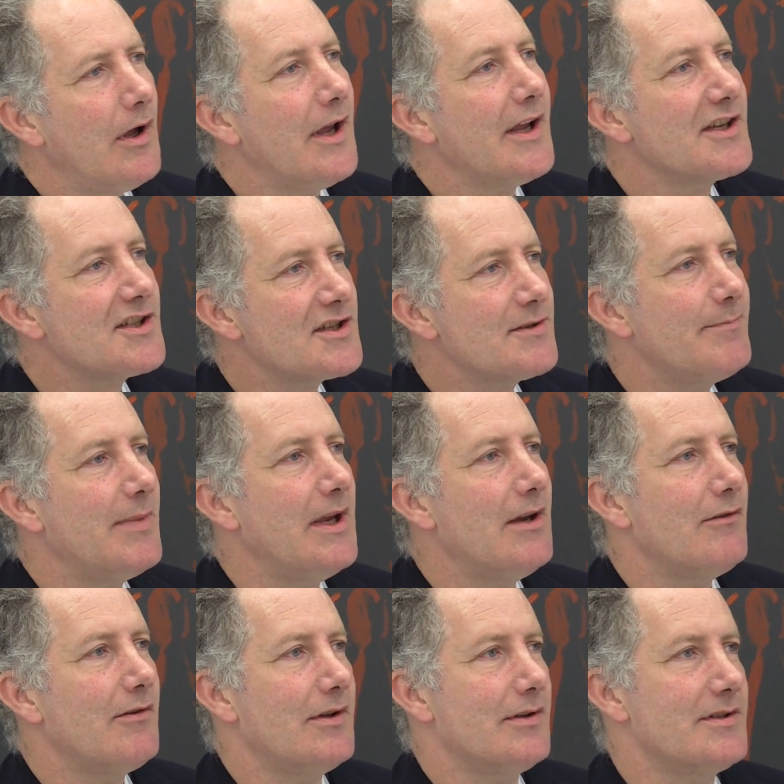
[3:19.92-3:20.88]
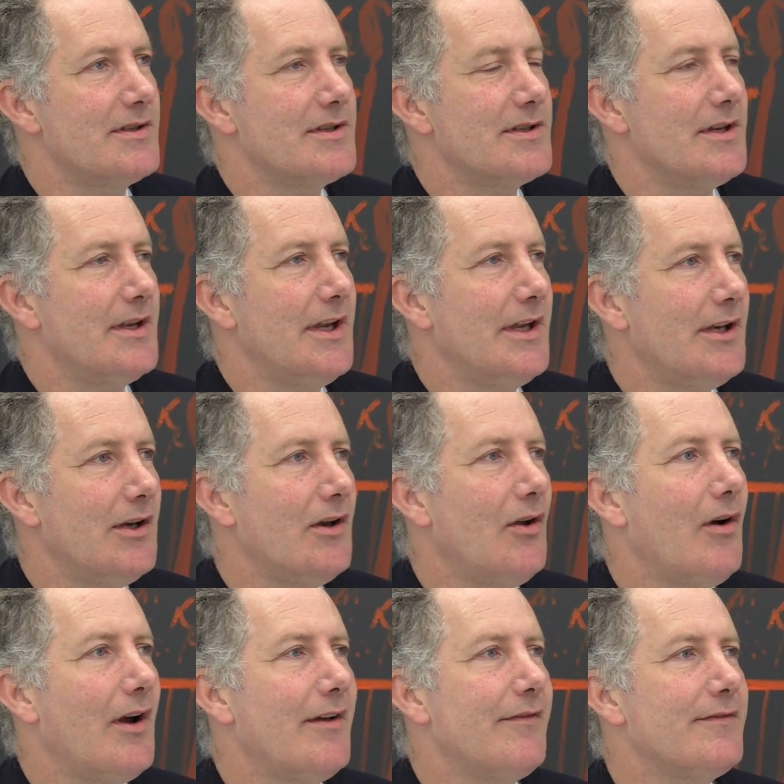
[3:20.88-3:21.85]
experience in
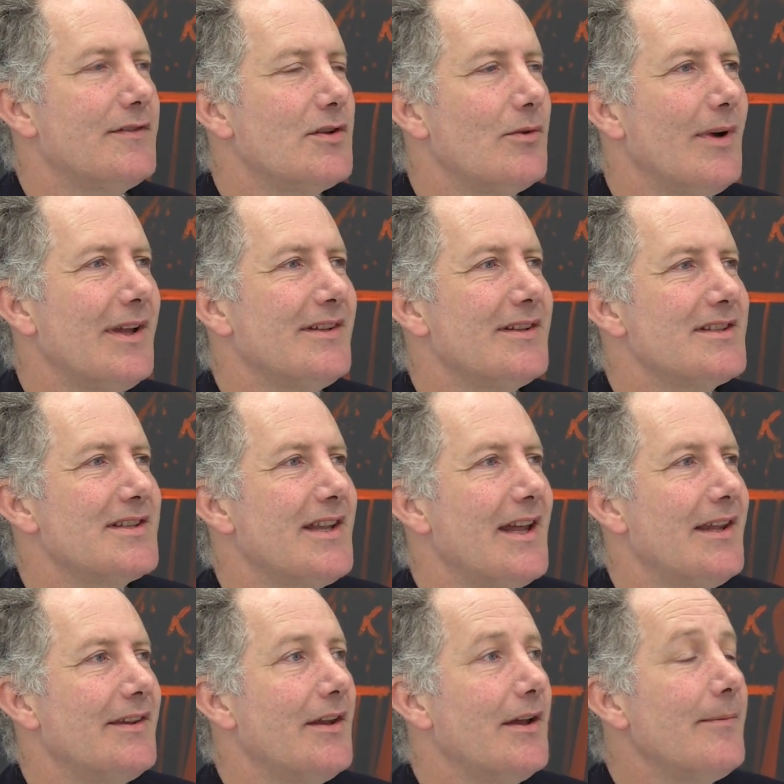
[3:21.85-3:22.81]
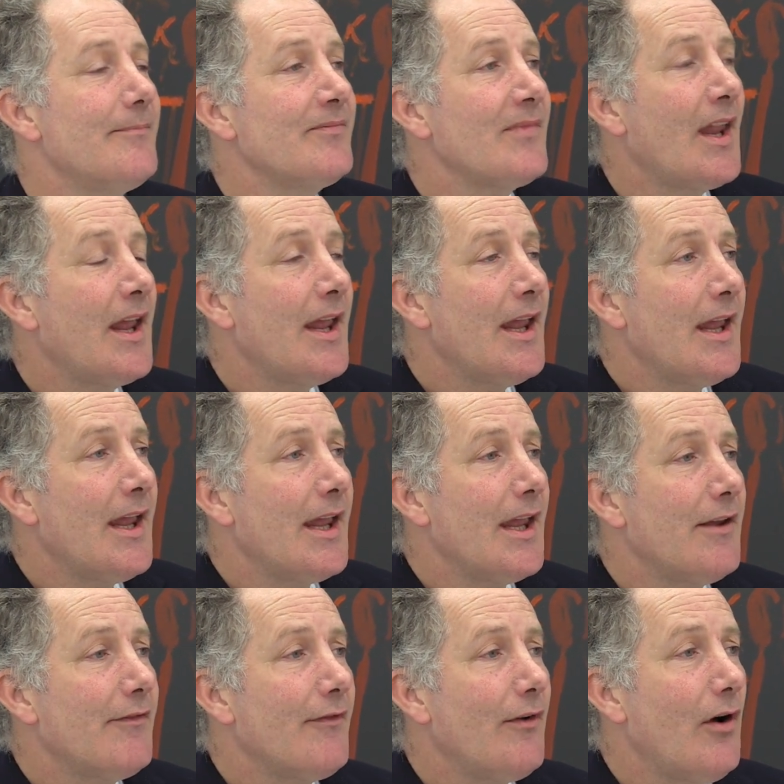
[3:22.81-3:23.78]
life to understand that
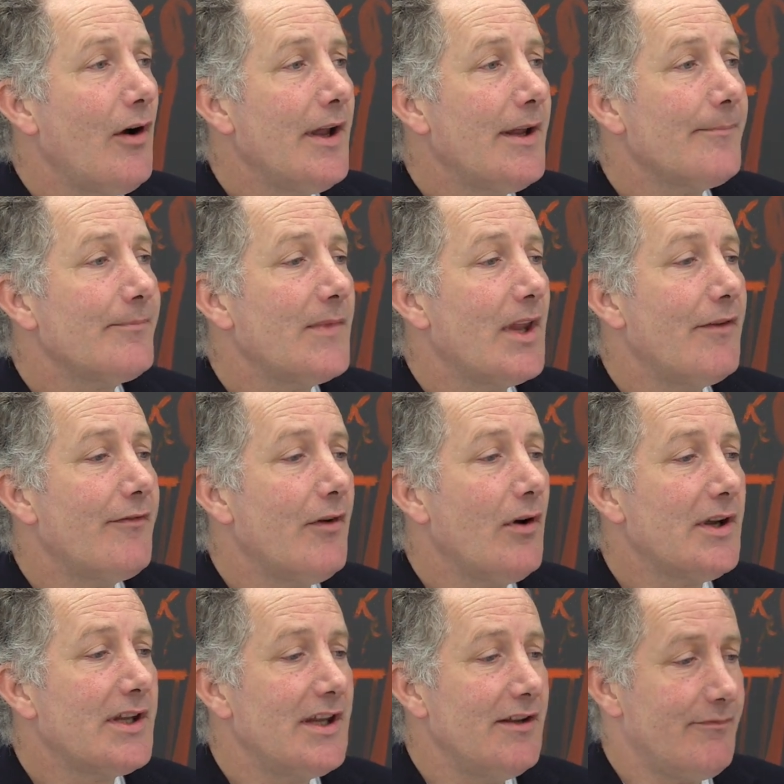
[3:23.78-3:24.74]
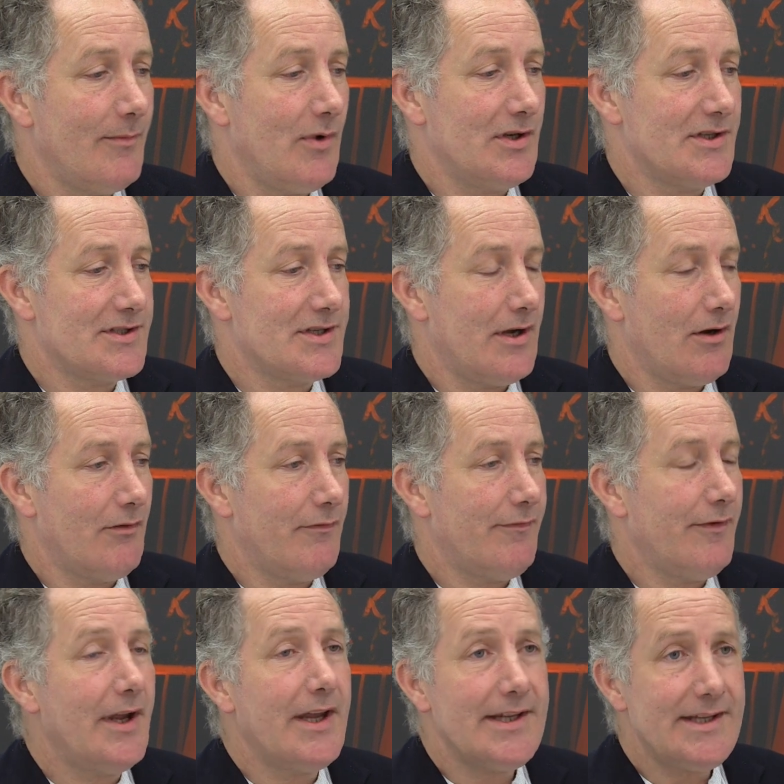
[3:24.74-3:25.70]
if I give
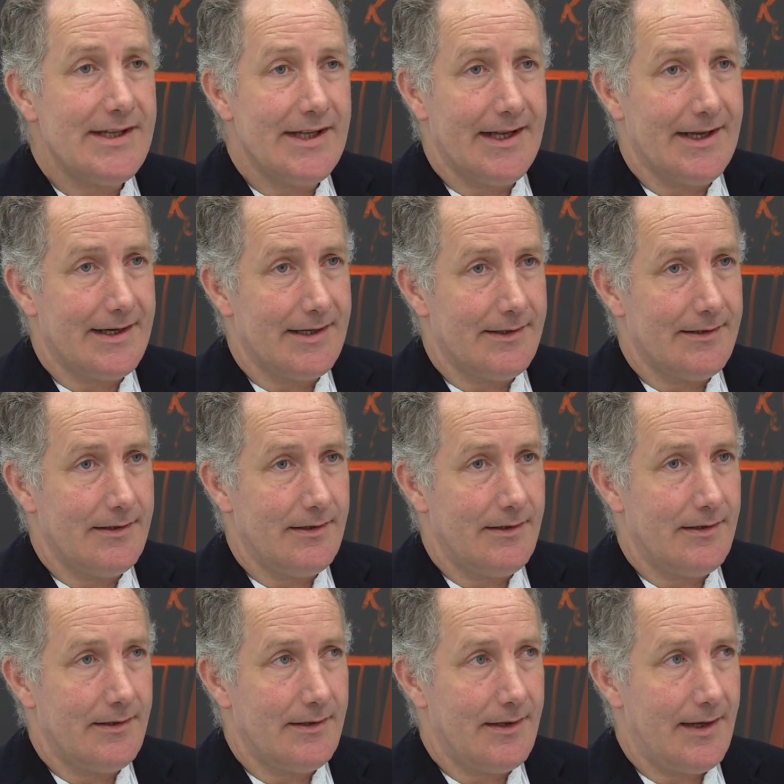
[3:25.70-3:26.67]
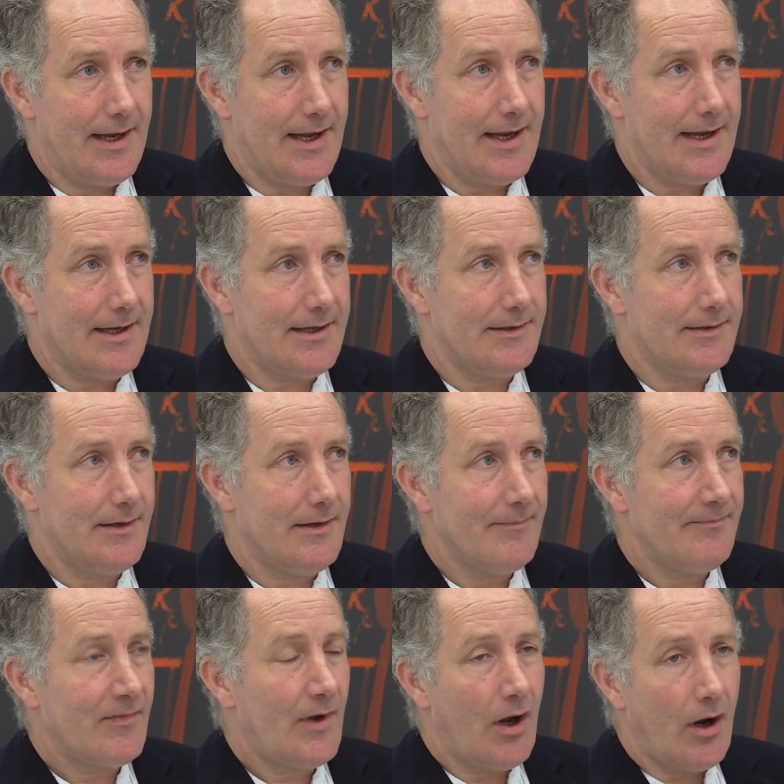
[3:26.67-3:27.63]
myself a year, and
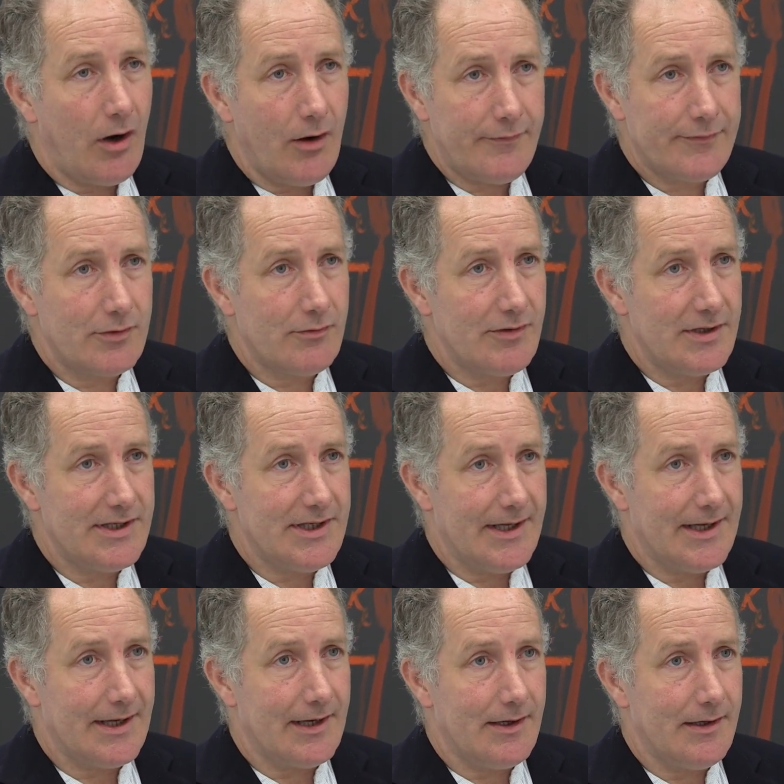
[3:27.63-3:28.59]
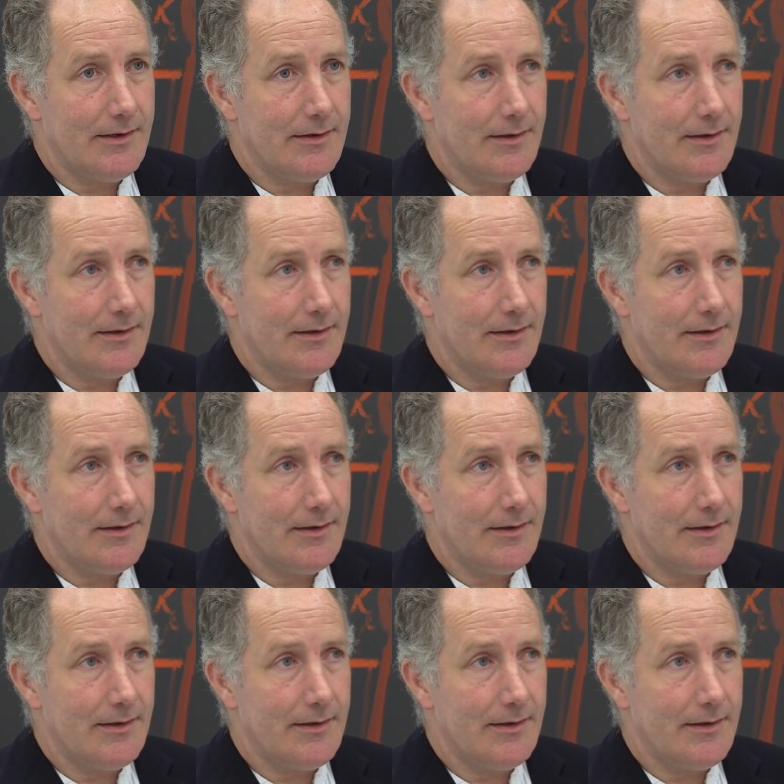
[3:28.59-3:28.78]
after a year